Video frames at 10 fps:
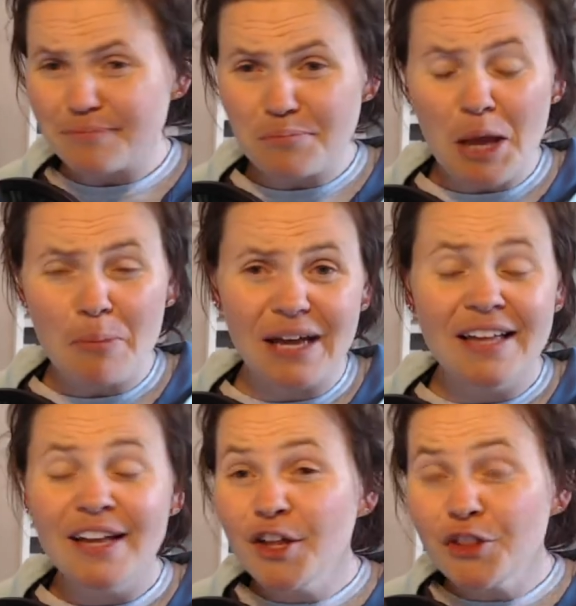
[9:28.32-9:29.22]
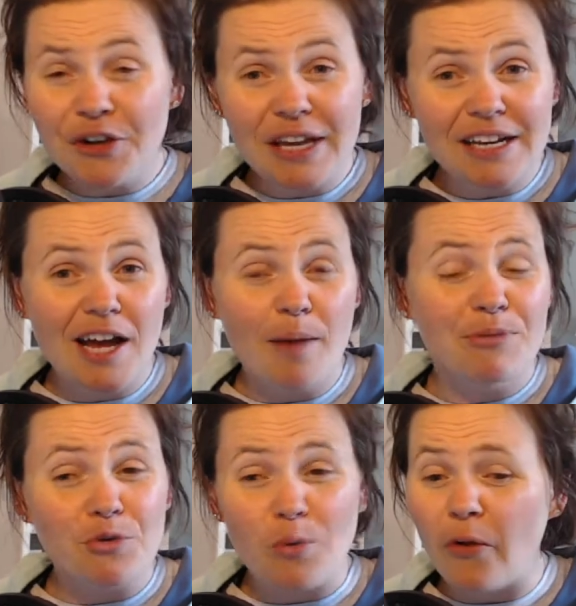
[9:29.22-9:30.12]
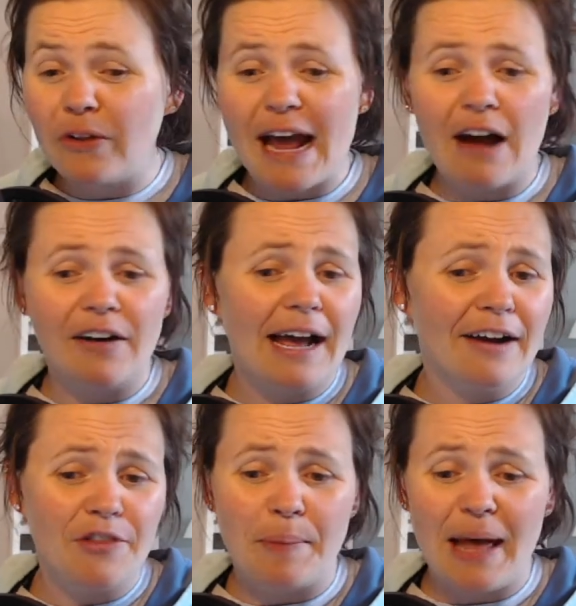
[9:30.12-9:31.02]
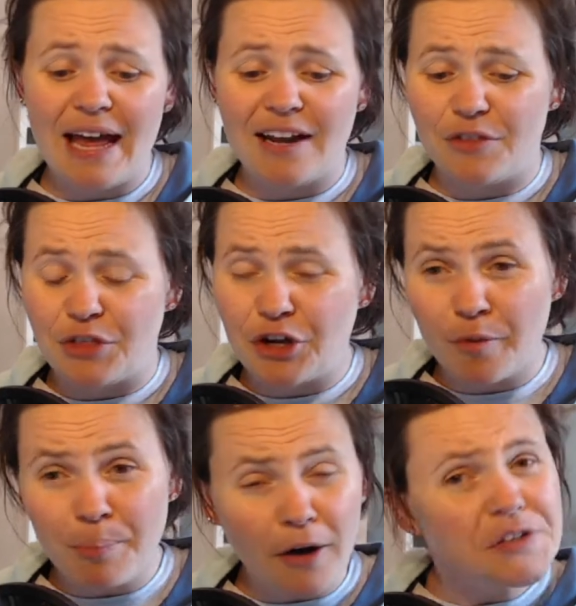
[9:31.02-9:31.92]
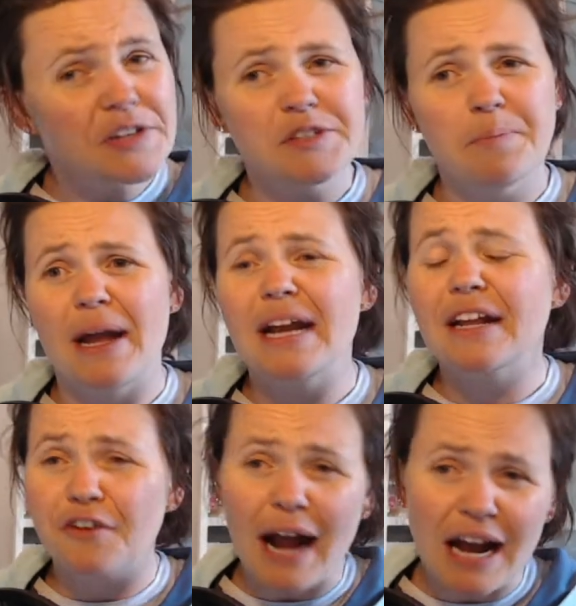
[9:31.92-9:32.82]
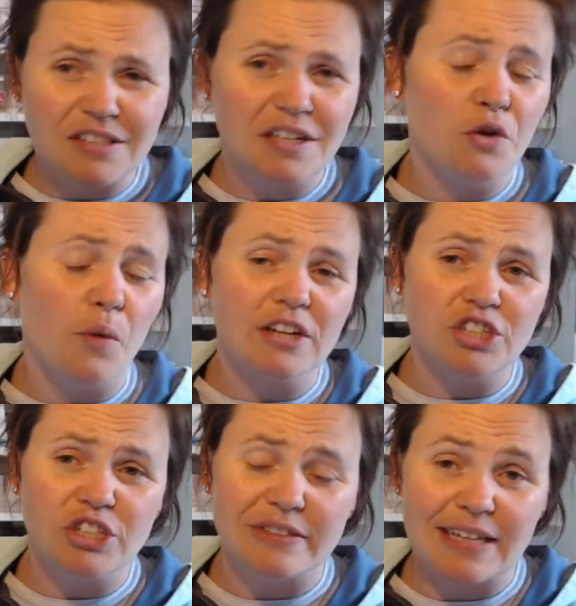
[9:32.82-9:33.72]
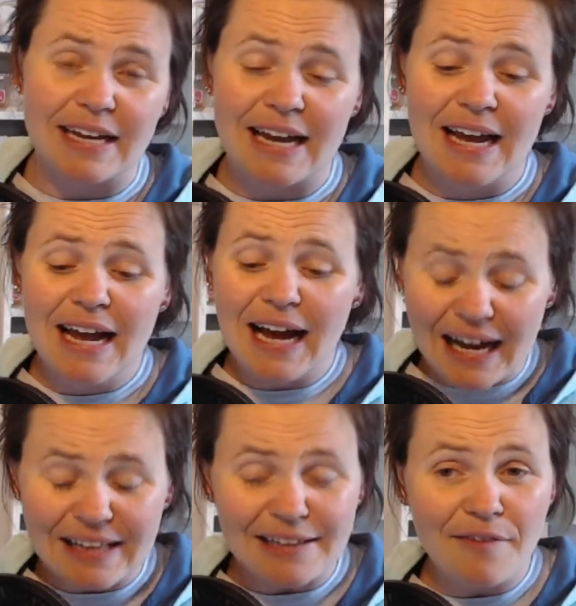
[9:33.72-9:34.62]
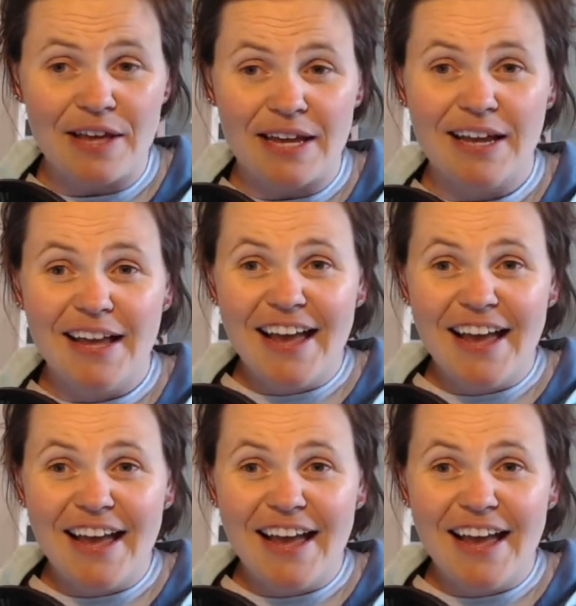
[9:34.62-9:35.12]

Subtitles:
But they're getting up, they're rolling out of the bed, they're participating, they're asking questions. Like, I love it.